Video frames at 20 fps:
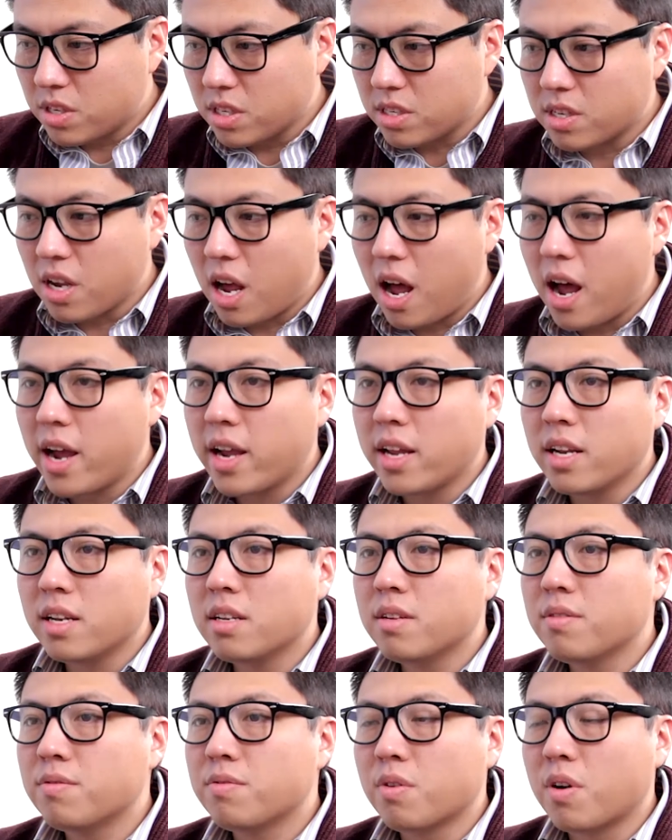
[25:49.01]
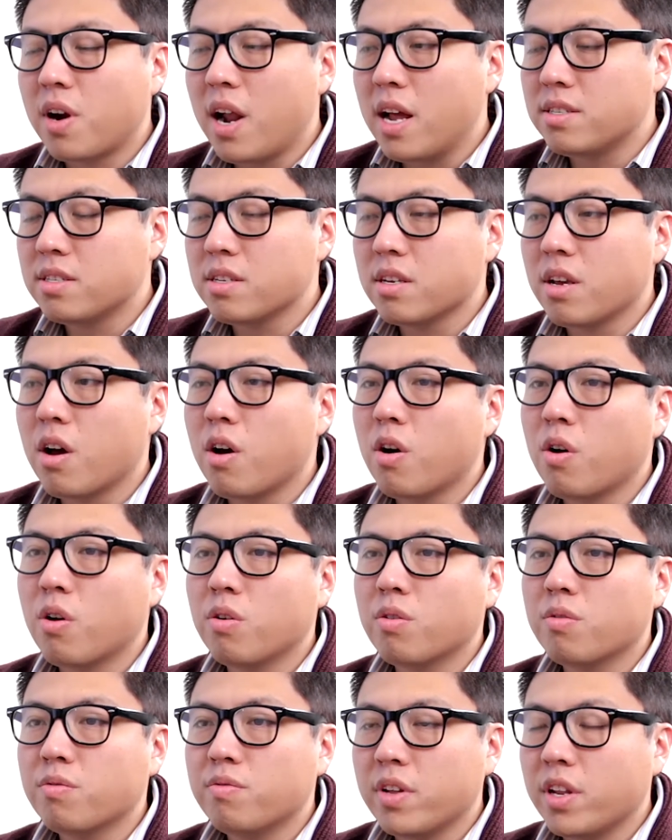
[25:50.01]
design, for
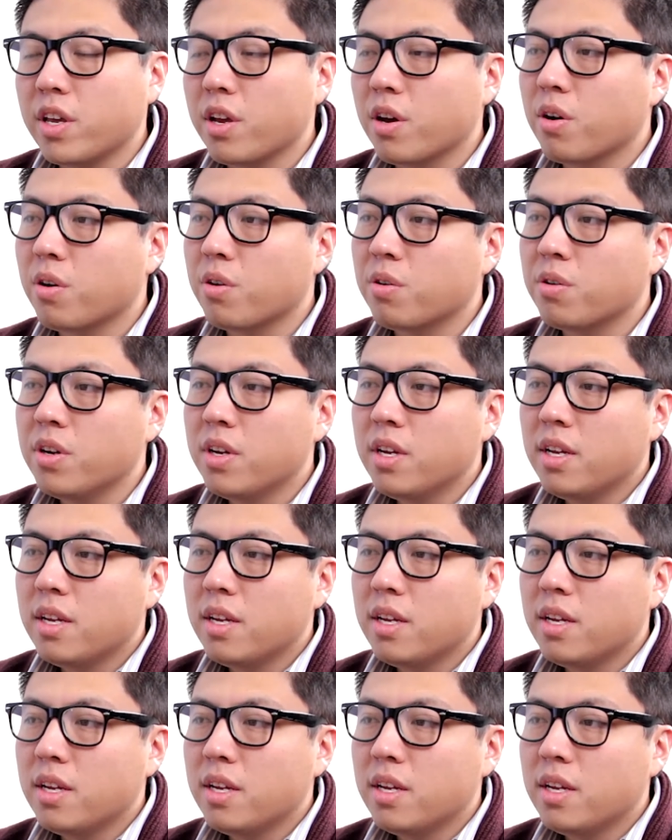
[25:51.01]
SEO, video,